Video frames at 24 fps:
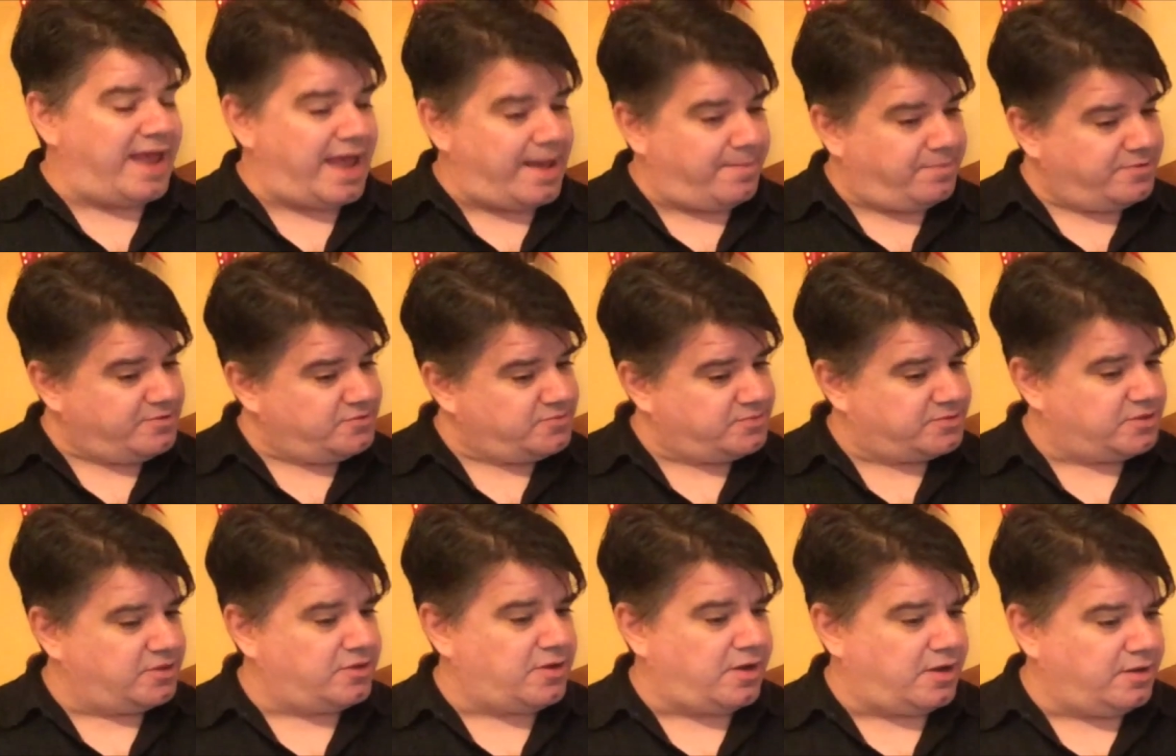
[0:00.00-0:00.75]
happens
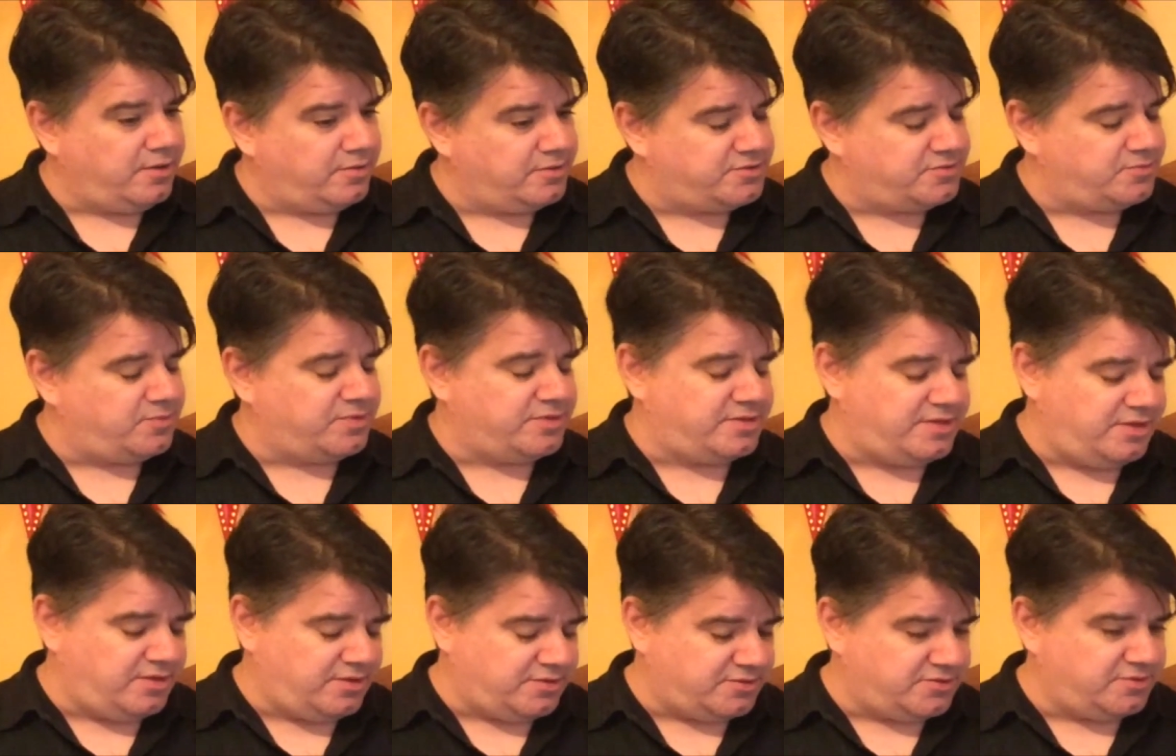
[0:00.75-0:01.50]
with the Congress,
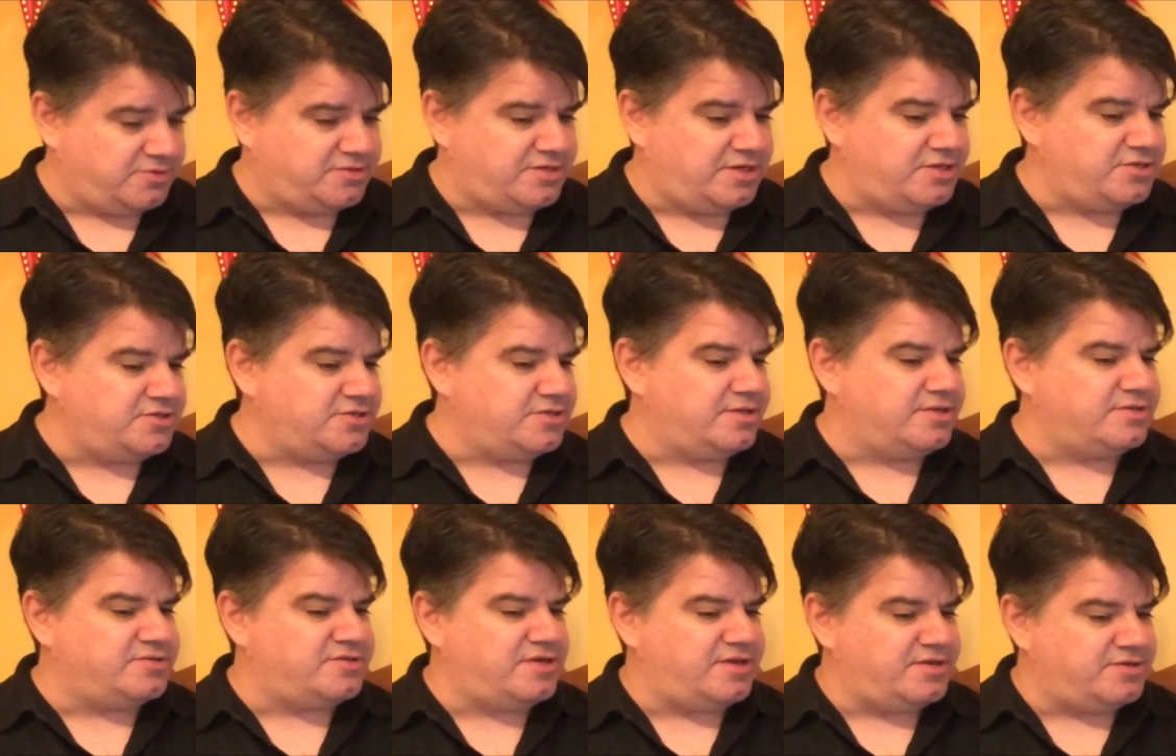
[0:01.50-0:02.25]
what the association
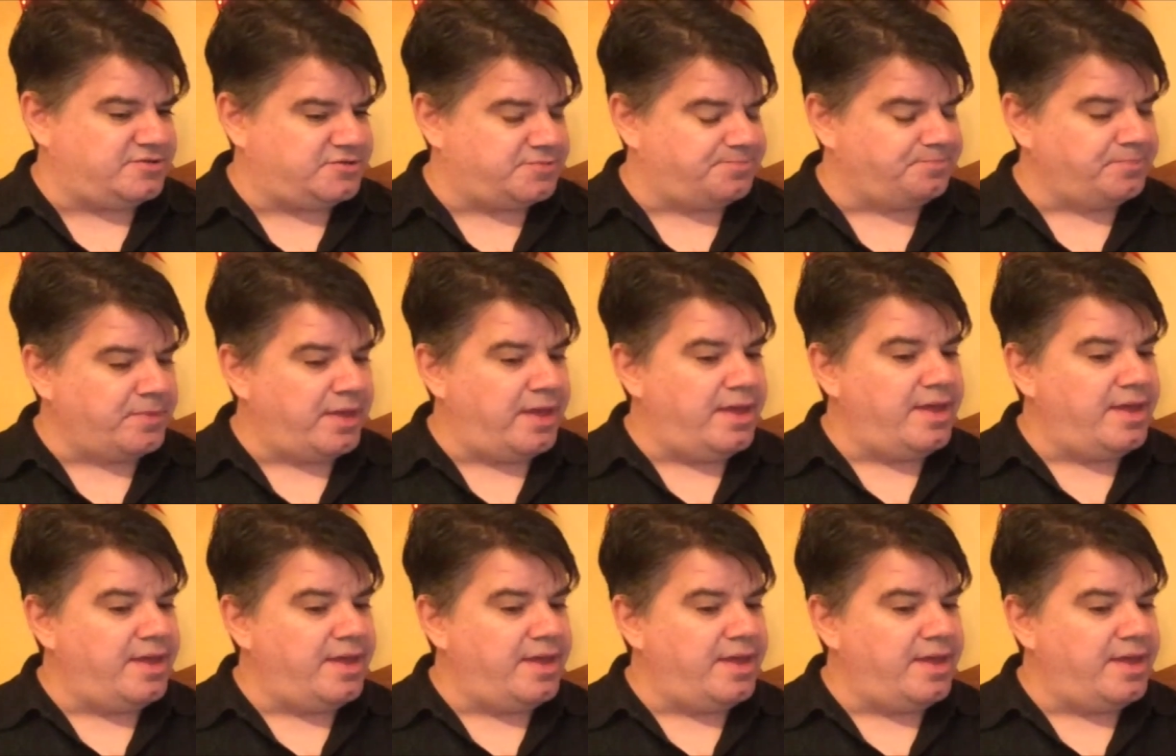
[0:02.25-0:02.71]
does is,